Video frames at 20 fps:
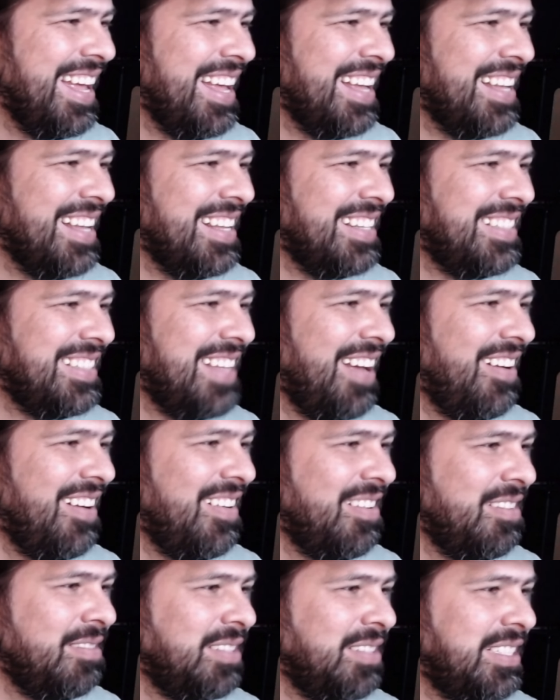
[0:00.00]

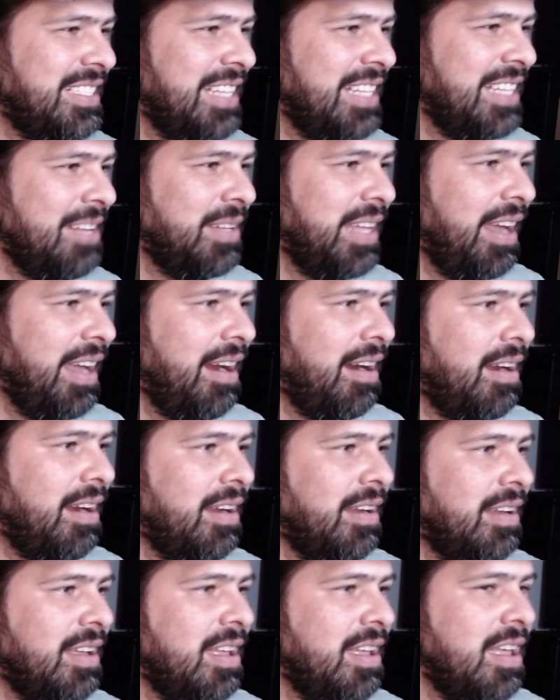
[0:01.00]
So let's leave it there.
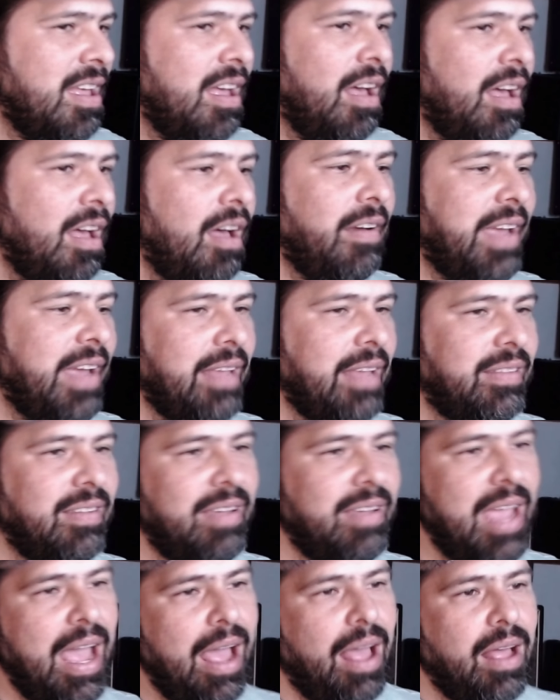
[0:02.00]
Okay, so
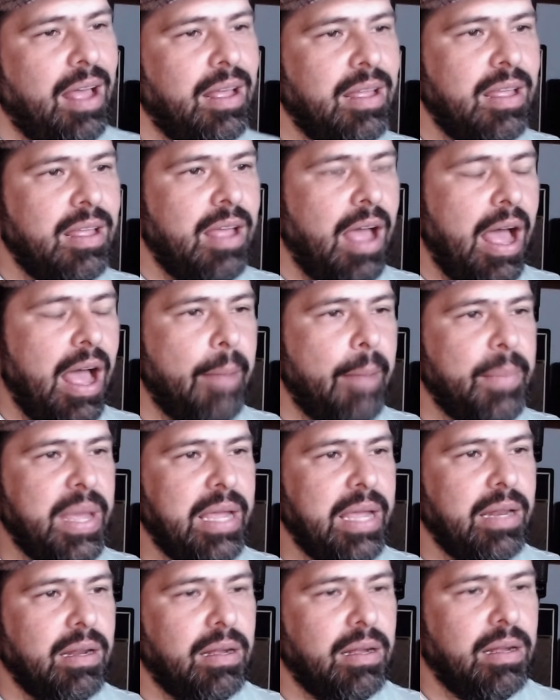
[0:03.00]
yeah. I
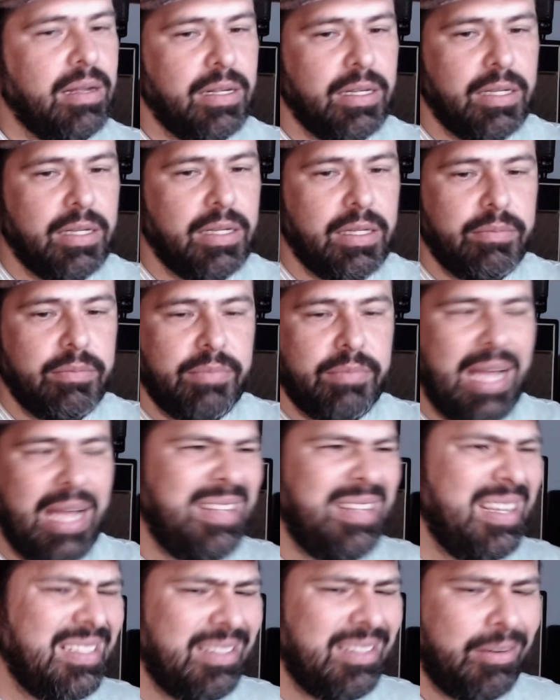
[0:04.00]
mean, I
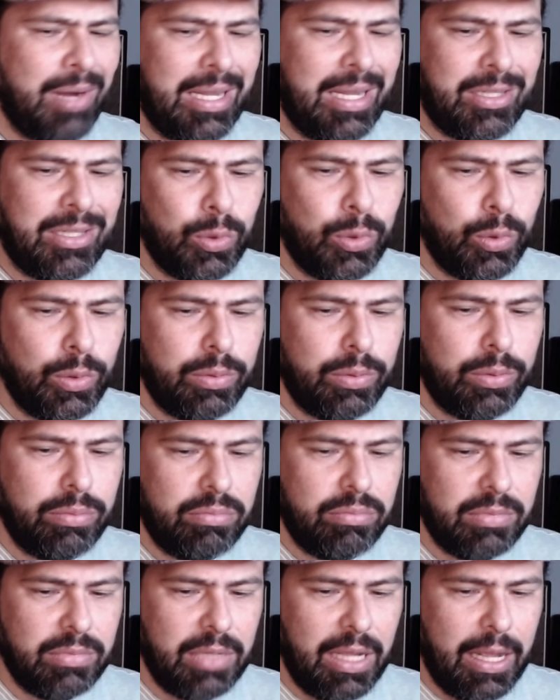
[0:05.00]
think it's a great tool.
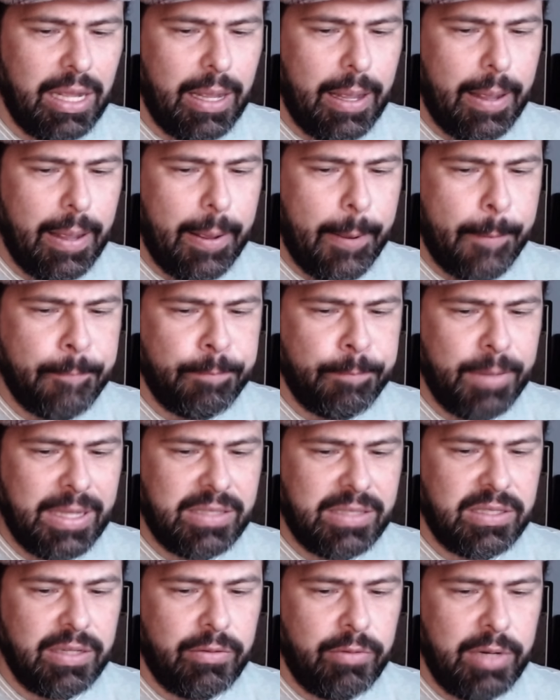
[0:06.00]

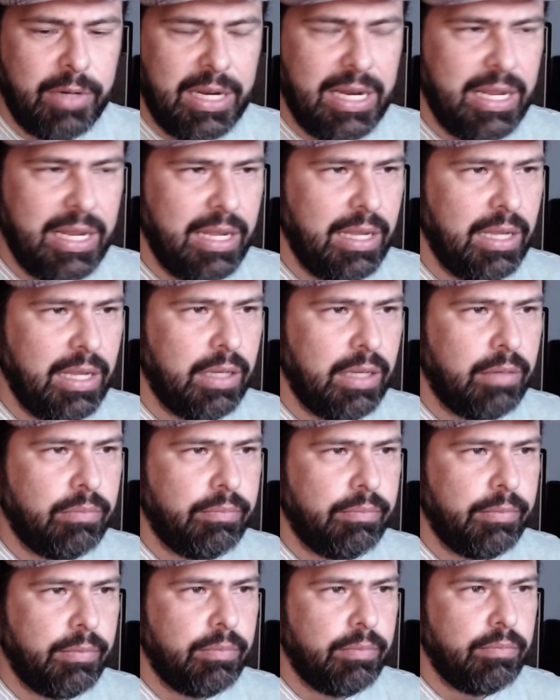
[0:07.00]
It's a really
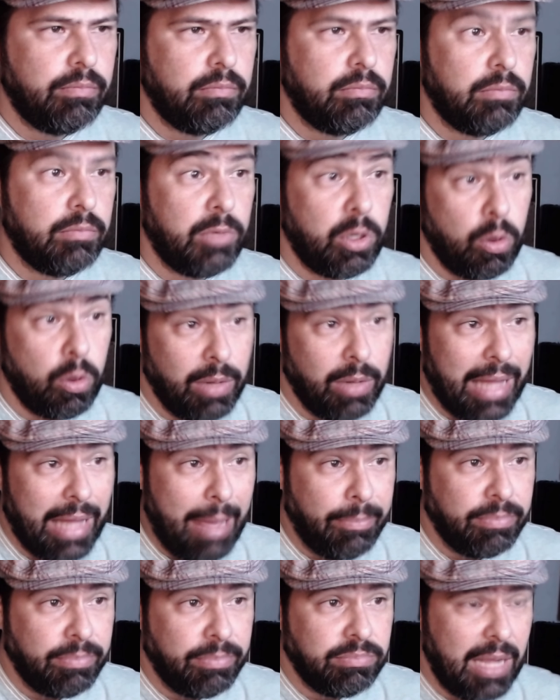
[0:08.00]
cool
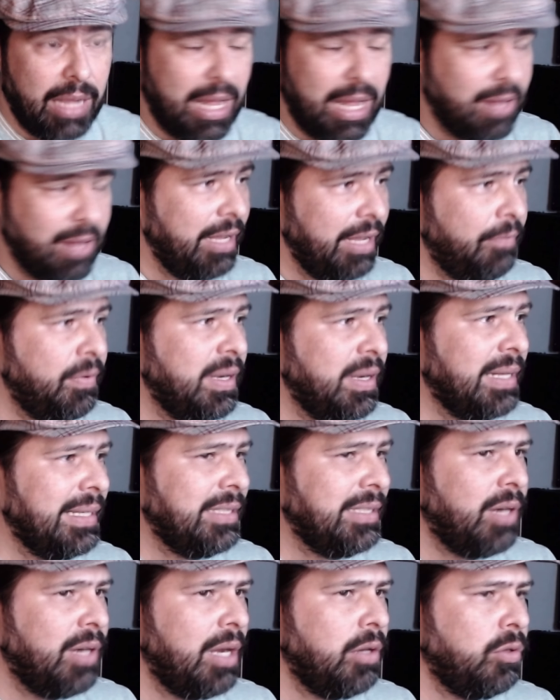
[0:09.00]
app. I'll definitely
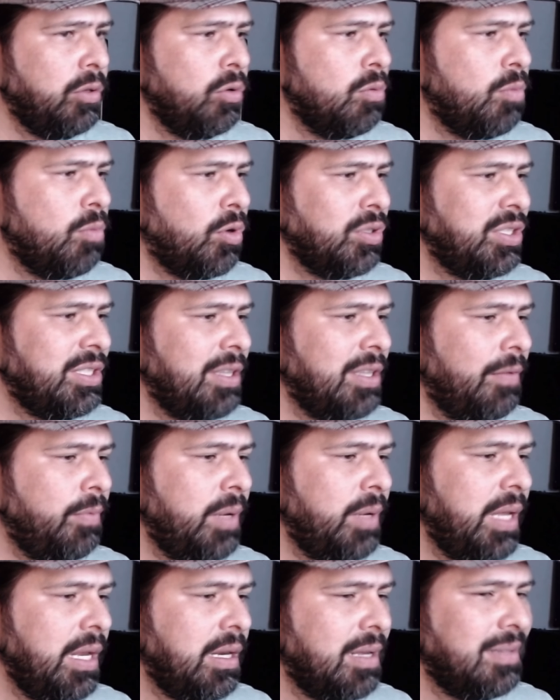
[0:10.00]
try to do more stuff with
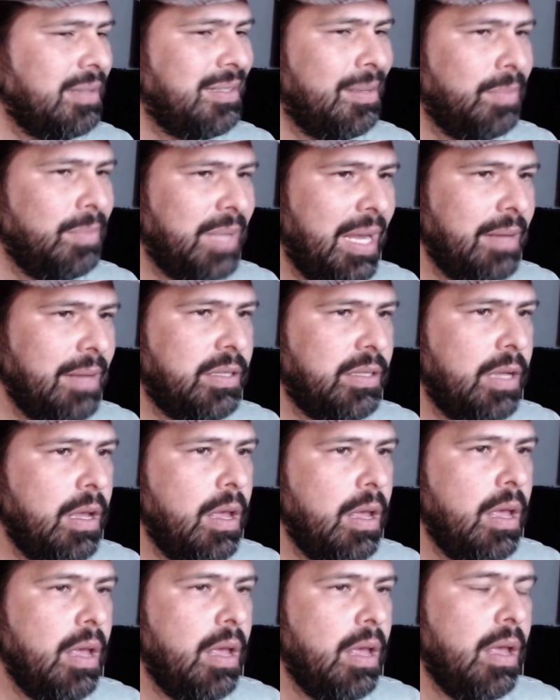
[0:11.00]
it because sometimes,
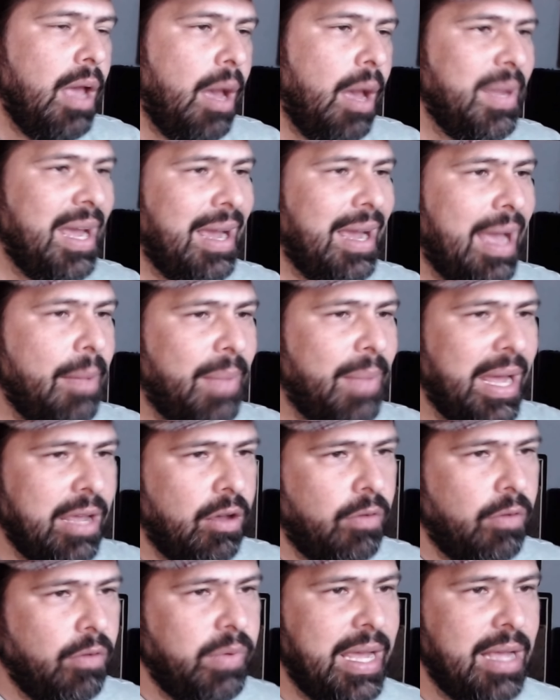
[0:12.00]
I mean, I got my
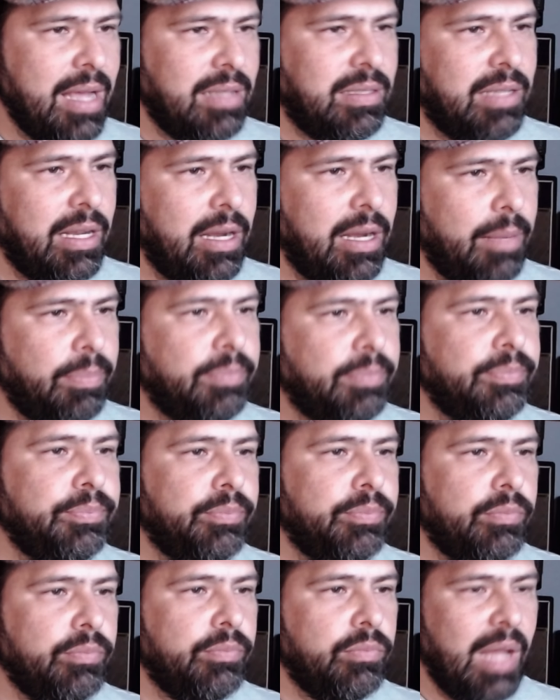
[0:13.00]
OBS set up.
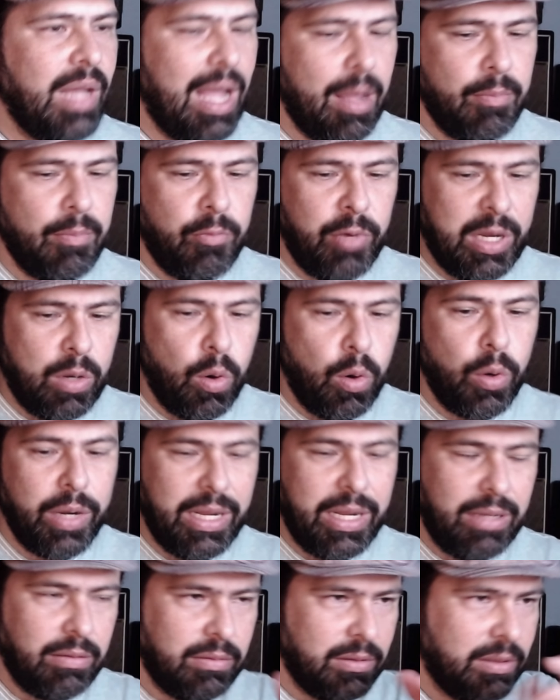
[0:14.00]
I'm
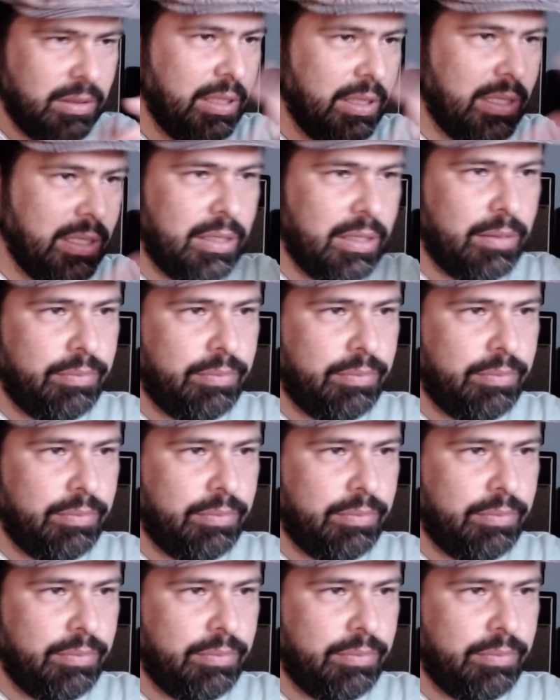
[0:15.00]
recording the